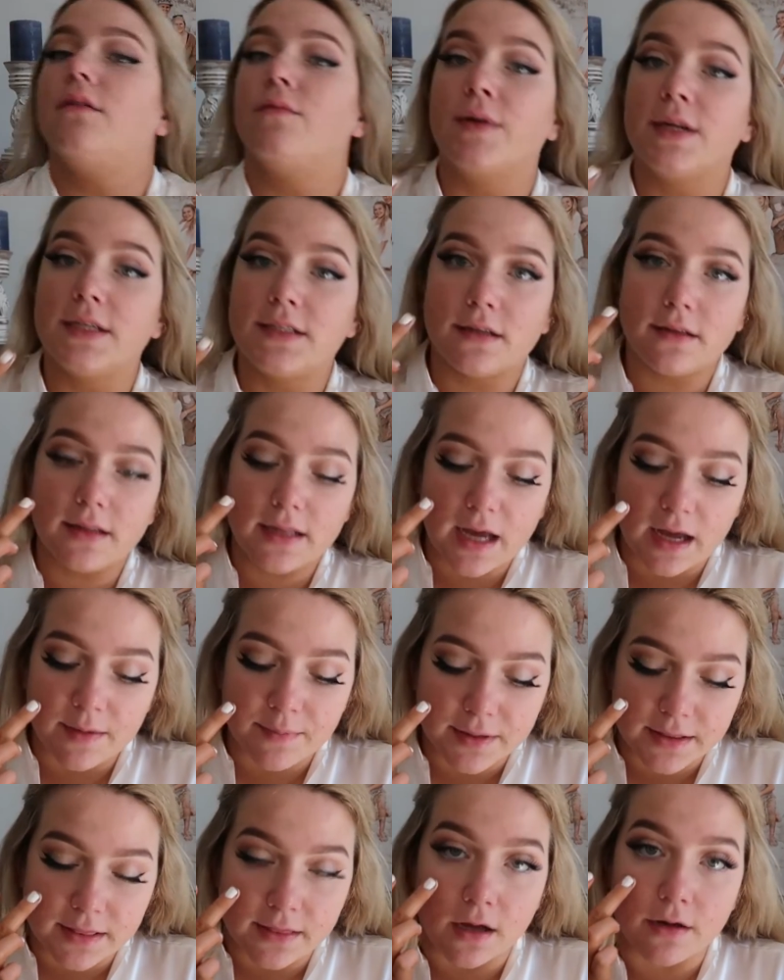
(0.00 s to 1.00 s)
recently
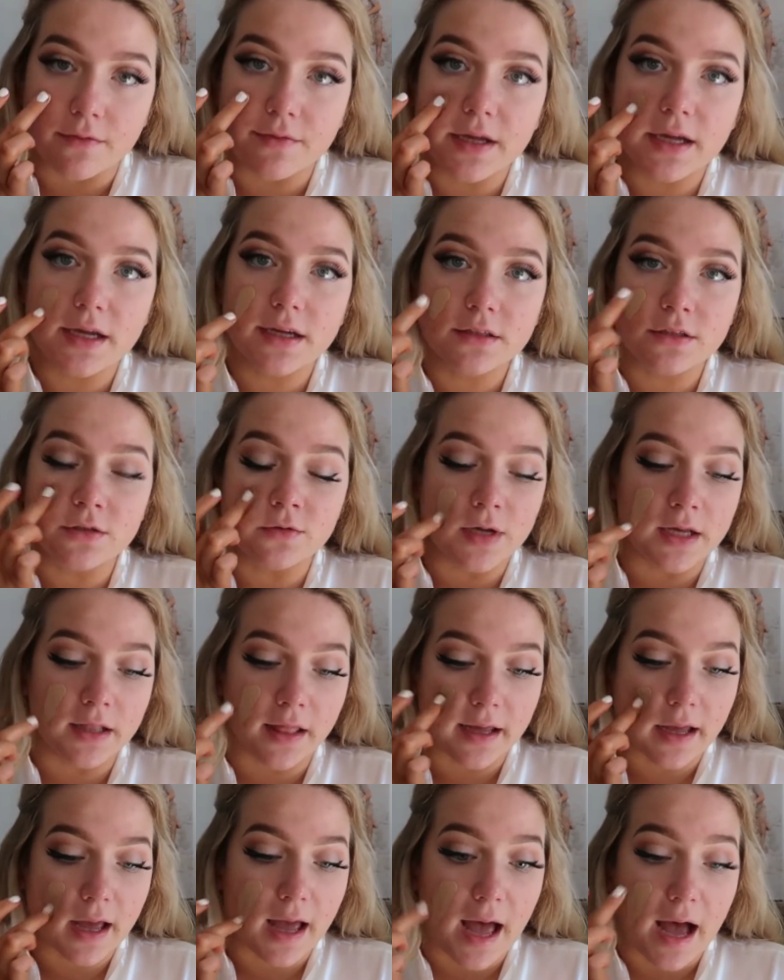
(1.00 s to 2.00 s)
I've been loving doing
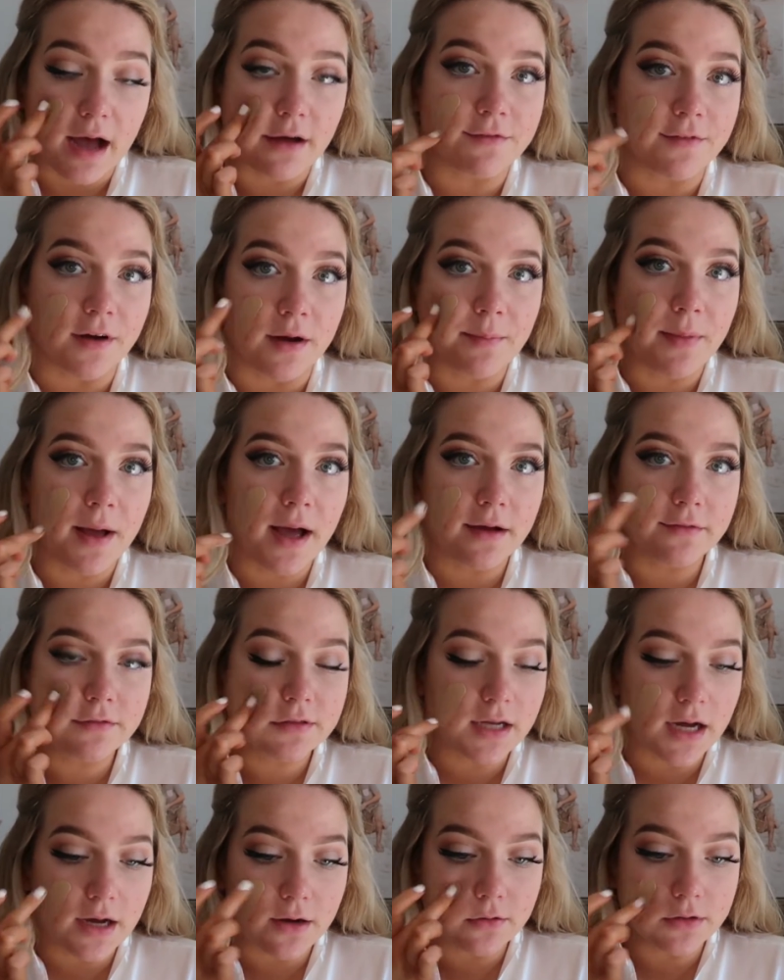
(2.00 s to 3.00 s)
like a half up,
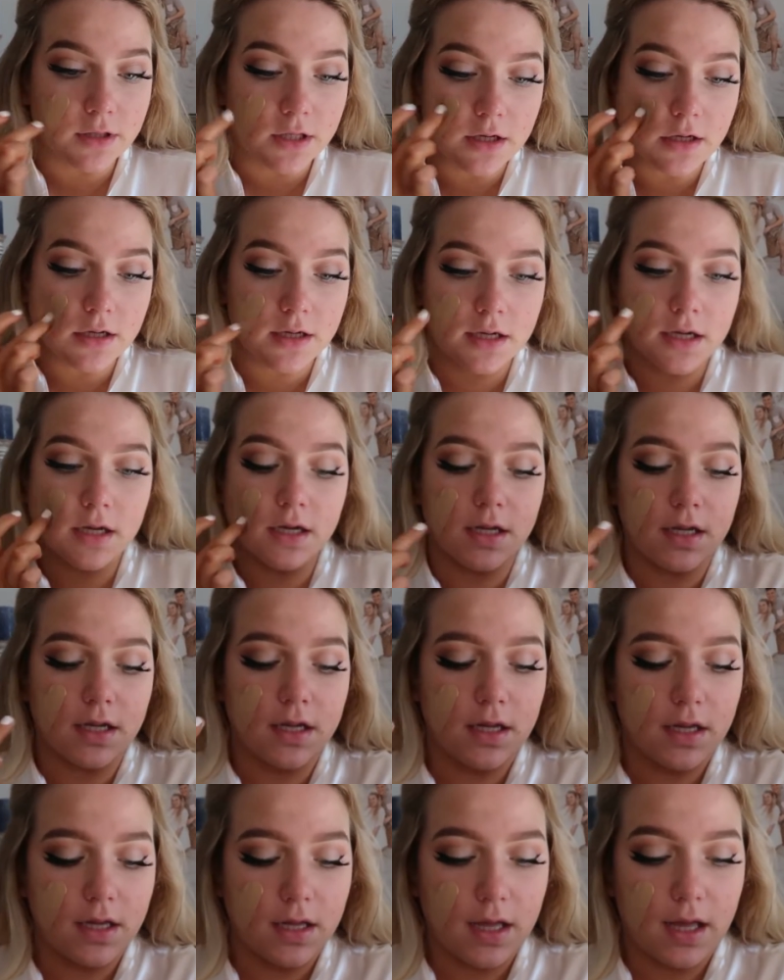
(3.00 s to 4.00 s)
half down look.
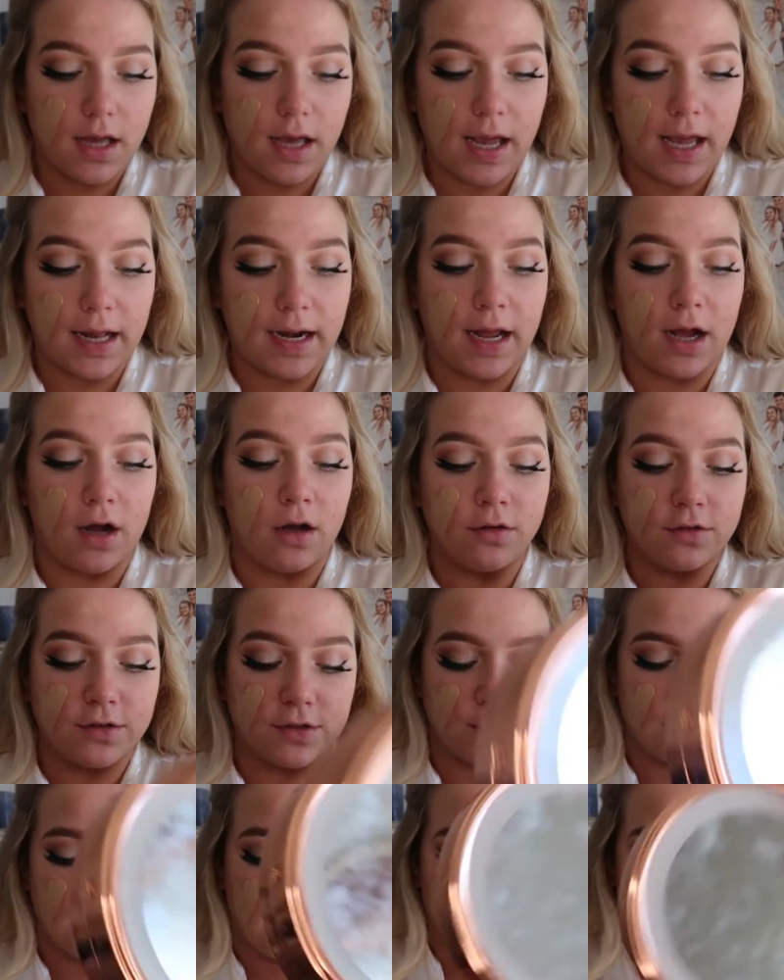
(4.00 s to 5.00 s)
And I
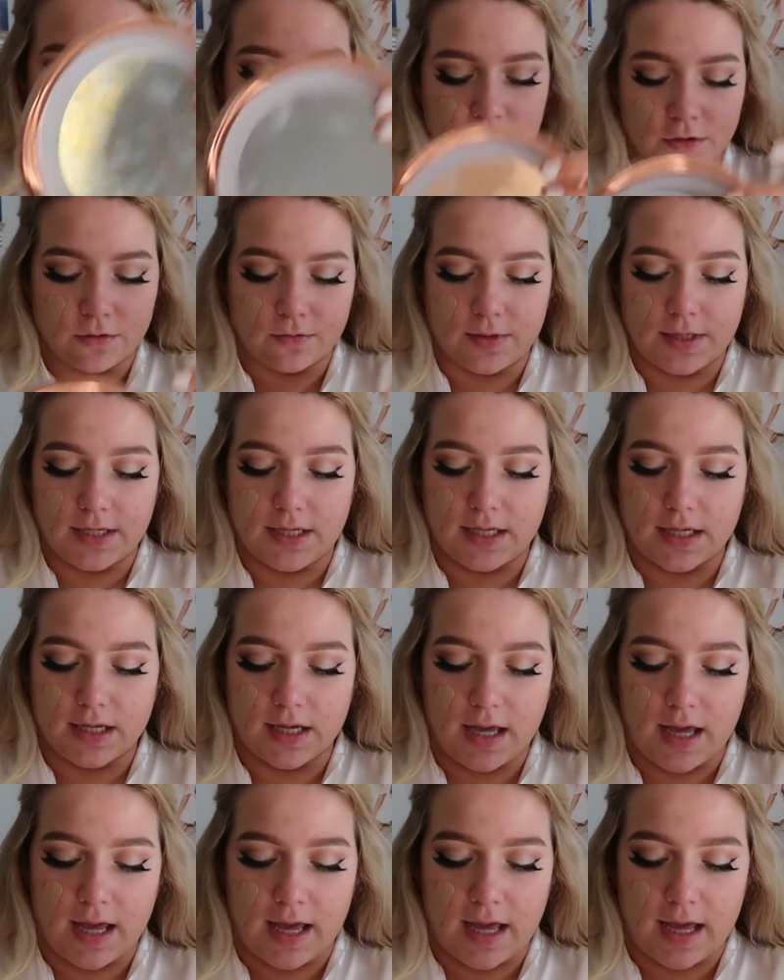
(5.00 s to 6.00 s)
also love
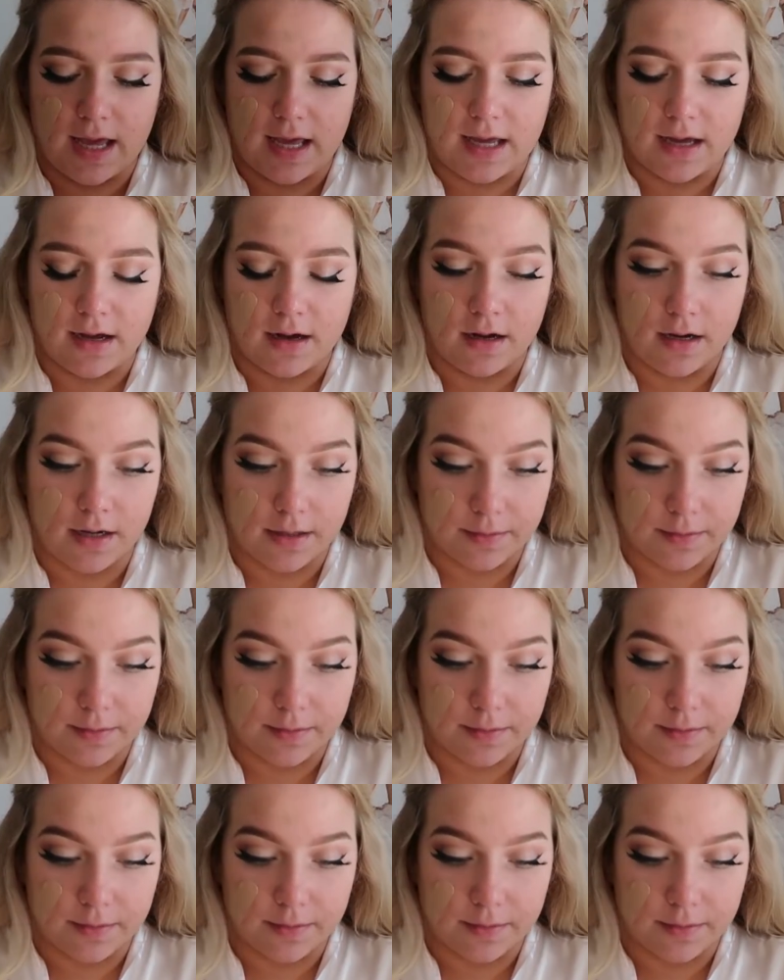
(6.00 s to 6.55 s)
doing a